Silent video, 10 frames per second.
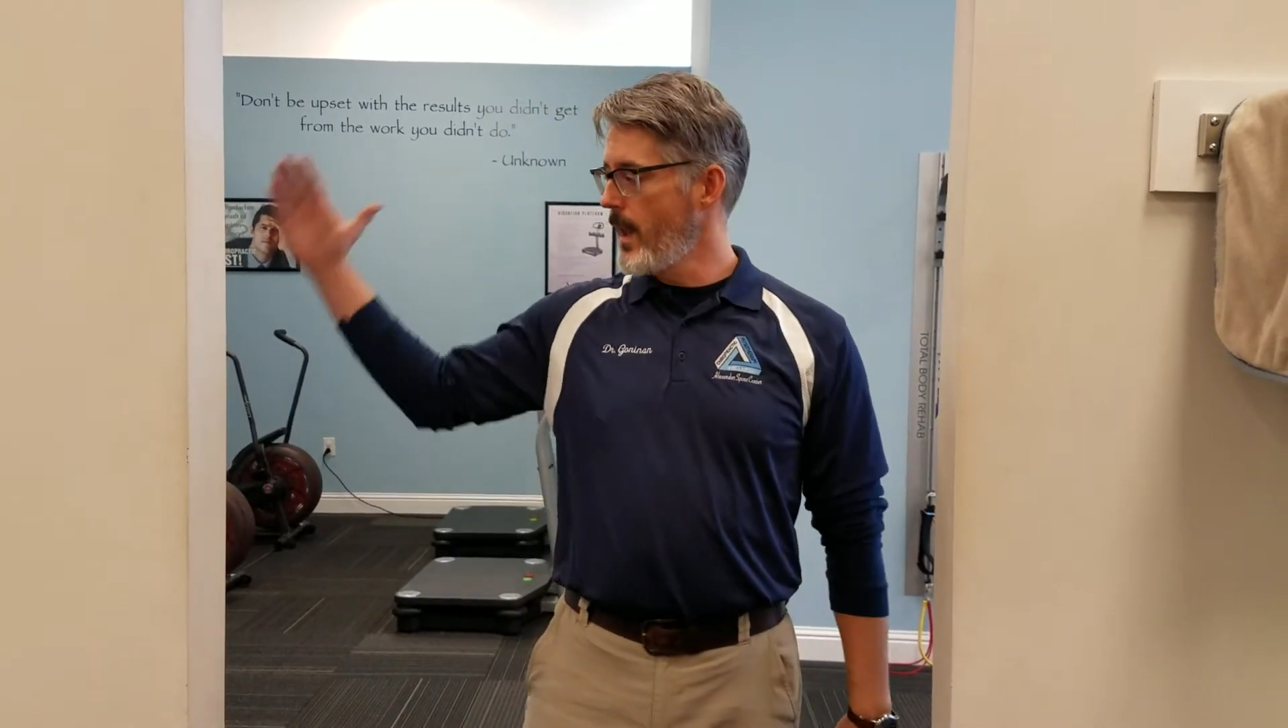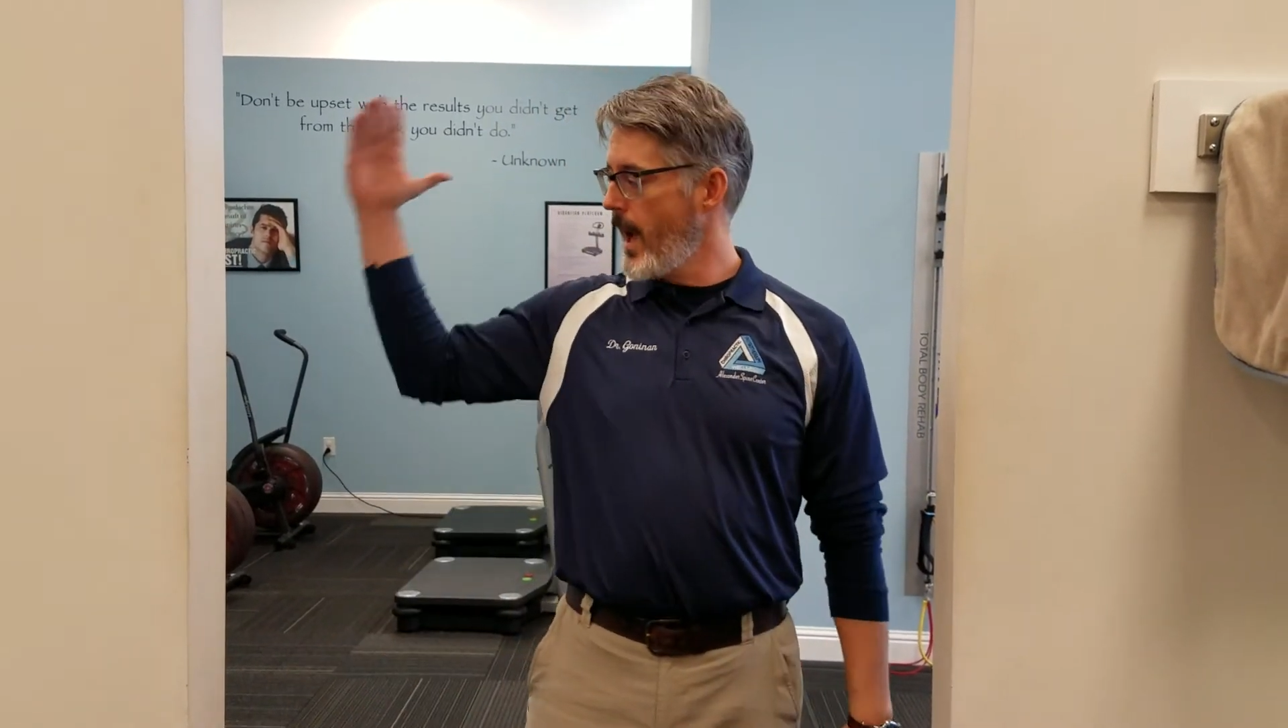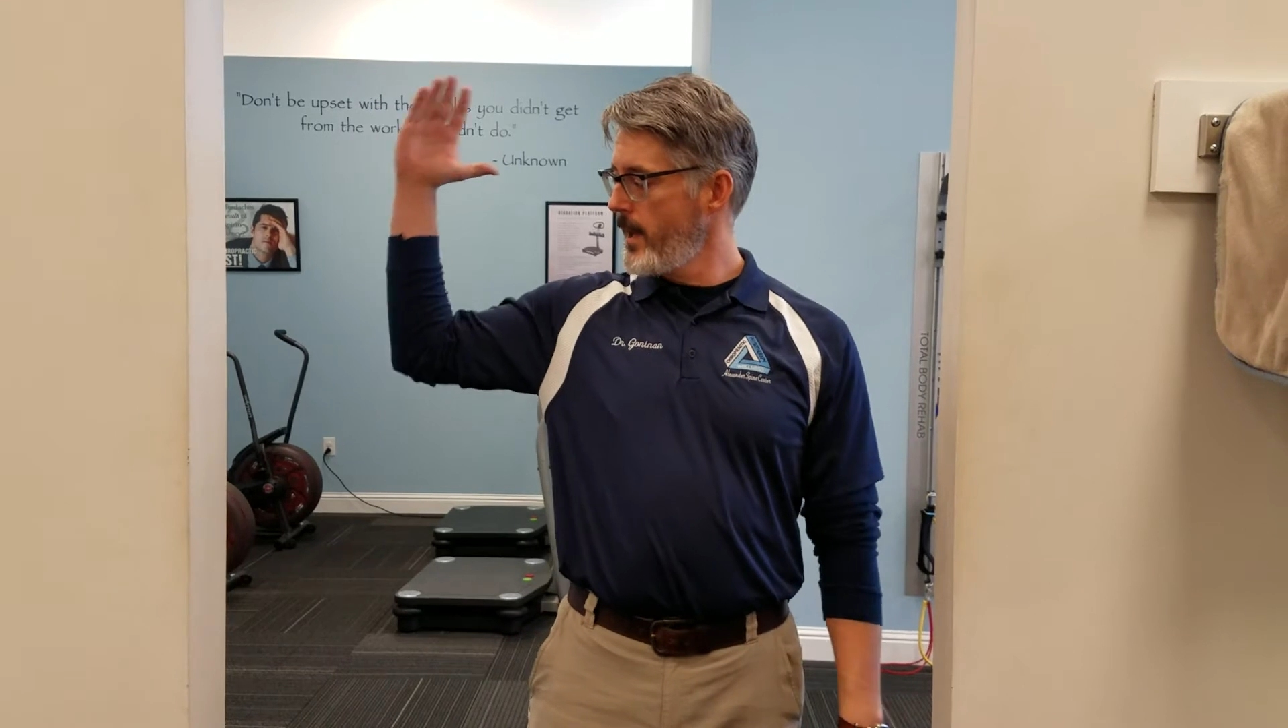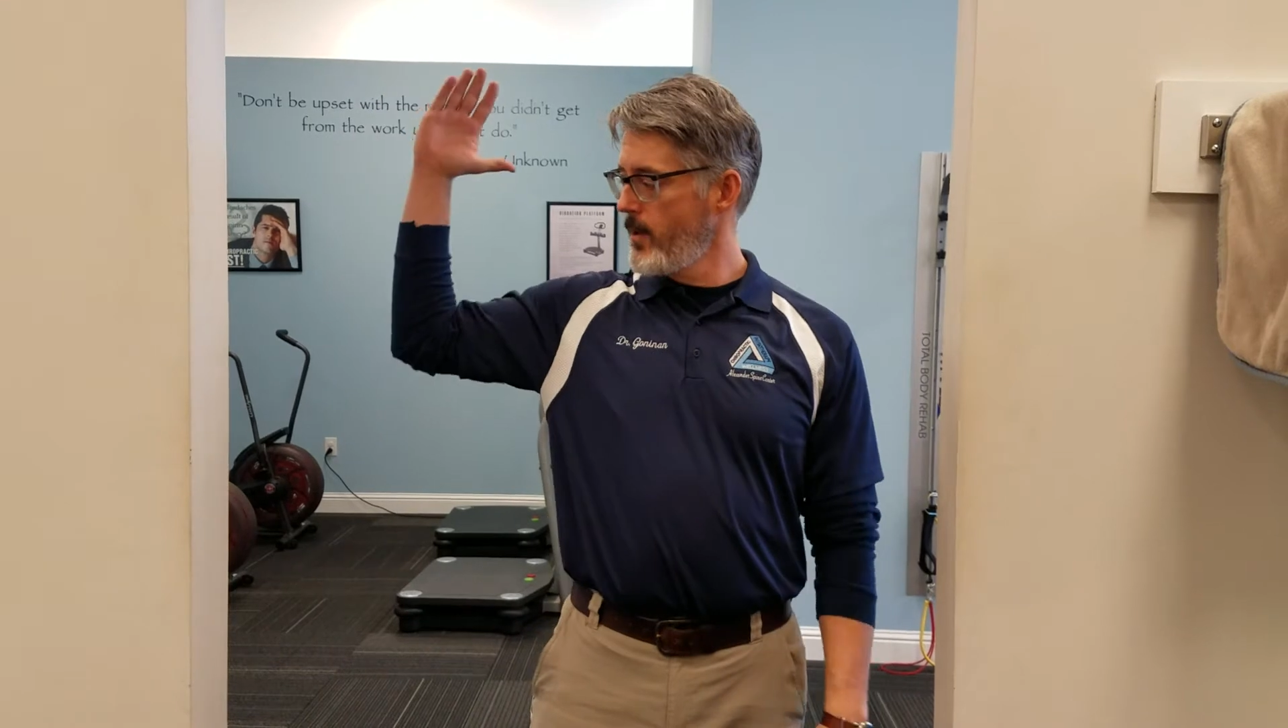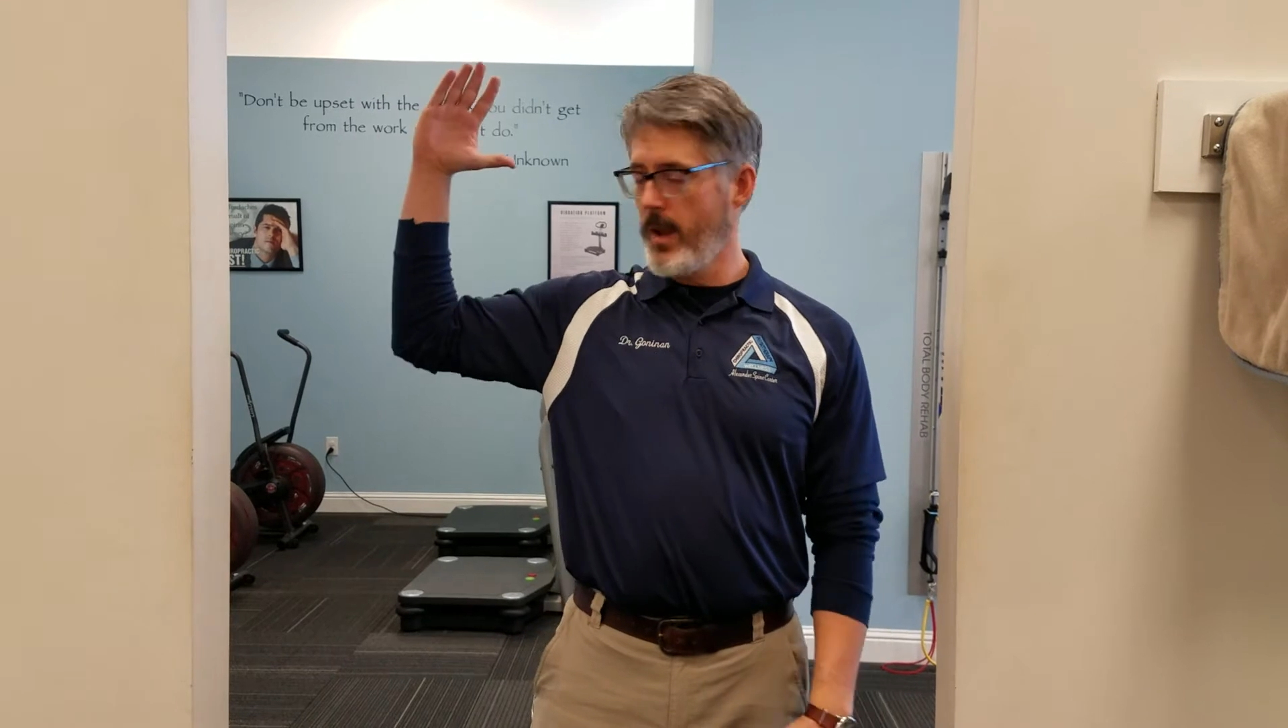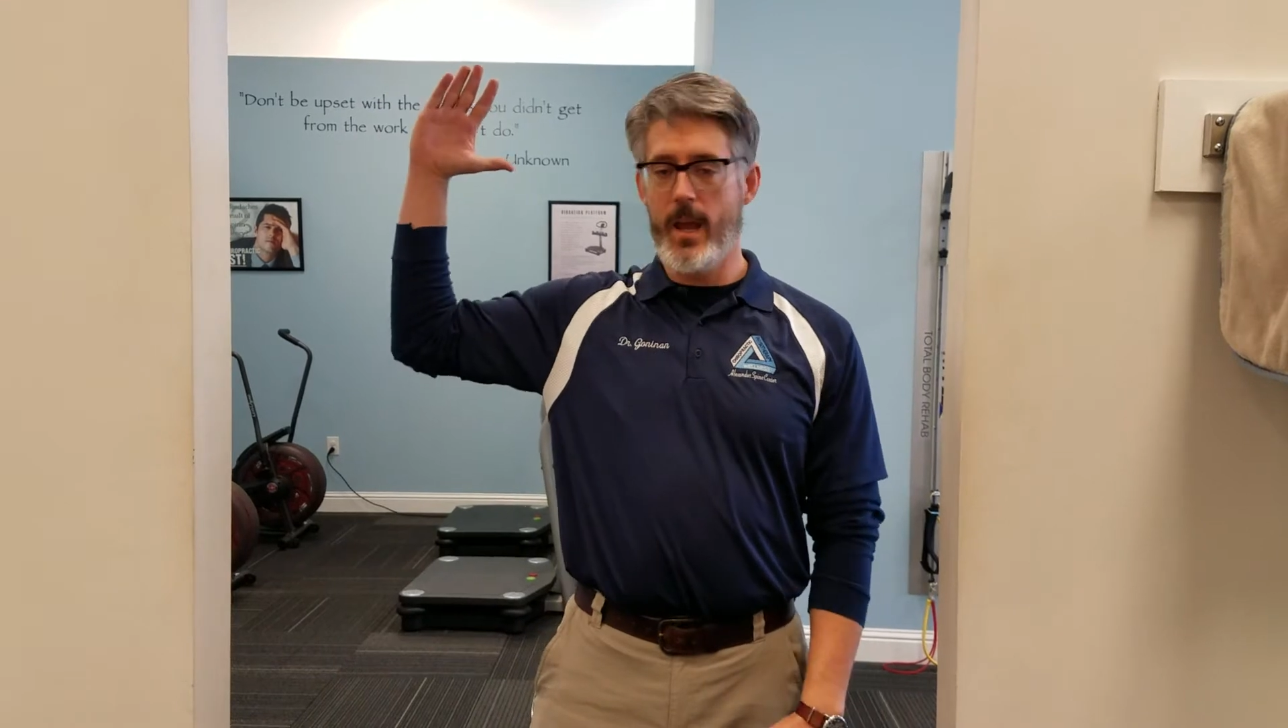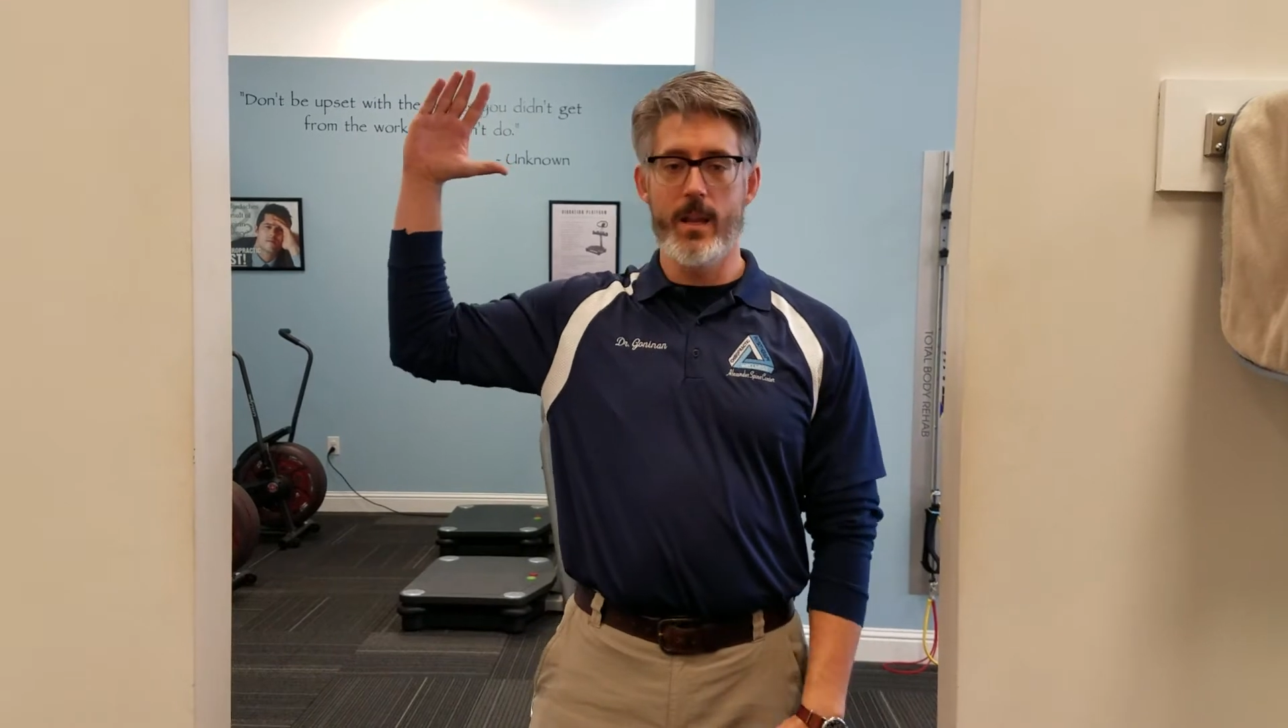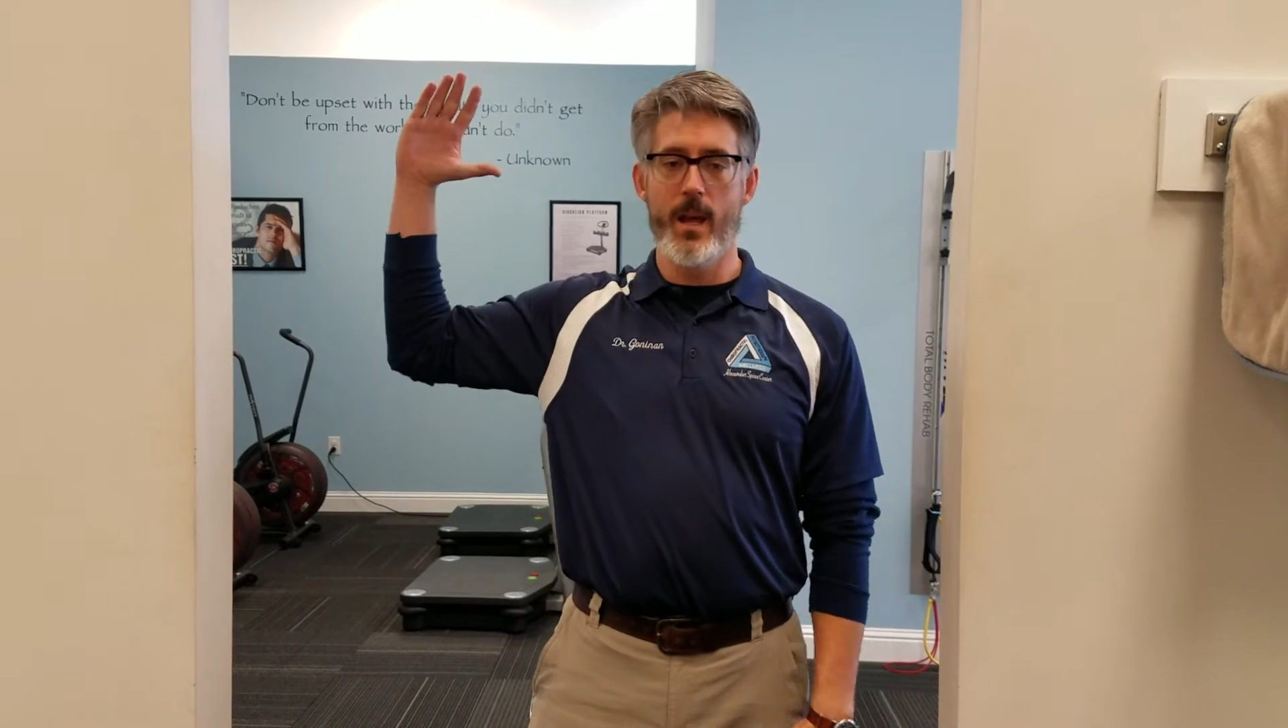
line your hand